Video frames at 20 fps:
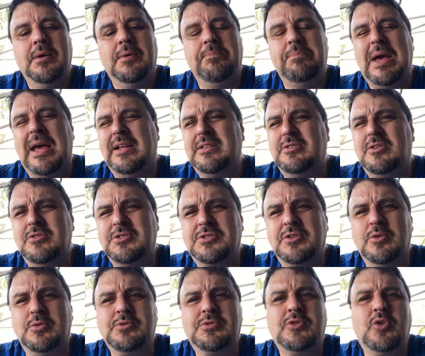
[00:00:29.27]
bad
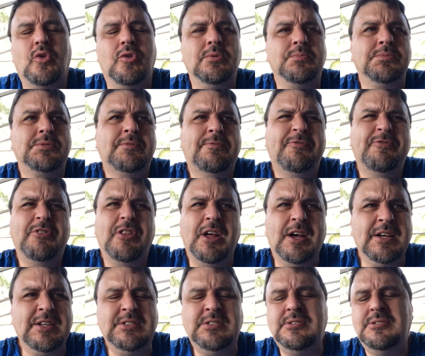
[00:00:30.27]
snowstorms,
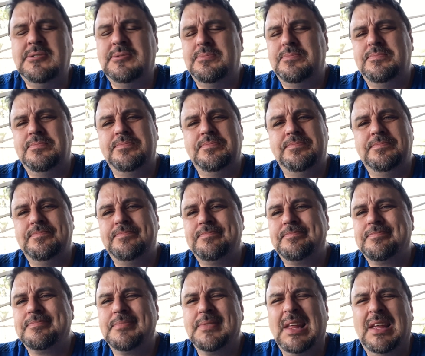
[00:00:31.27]
floods,
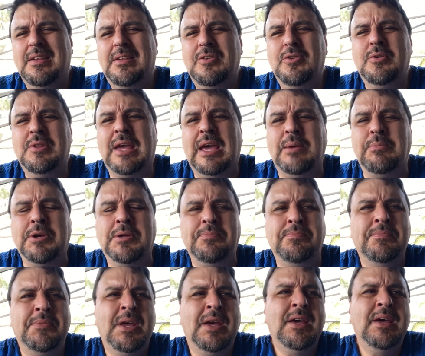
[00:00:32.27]
you name it.
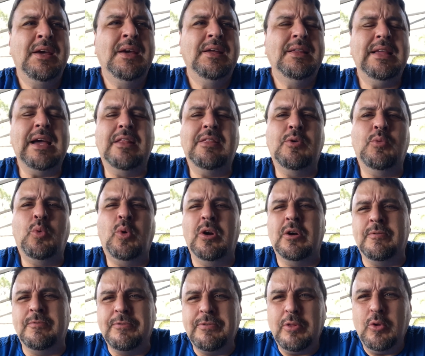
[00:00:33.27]
Now that we're
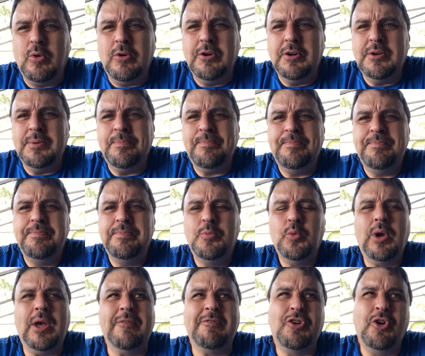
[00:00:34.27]
in Florida,
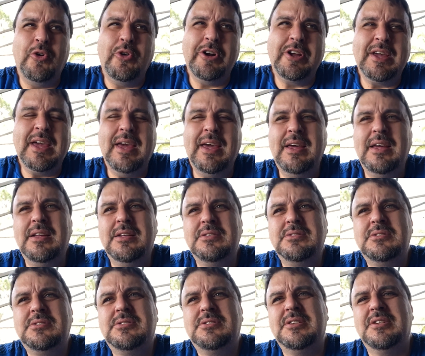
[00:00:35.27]
we have
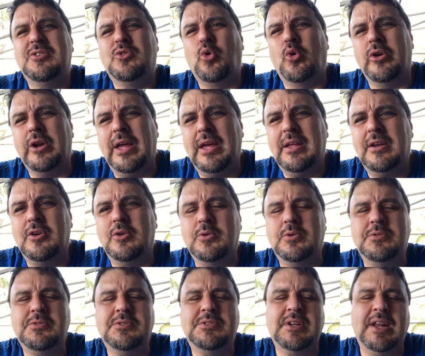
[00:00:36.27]
hurricanes and
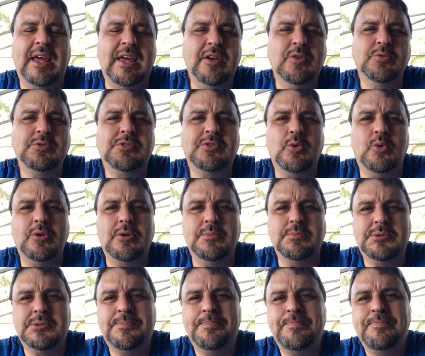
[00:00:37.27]
tornadoes and hailstorms.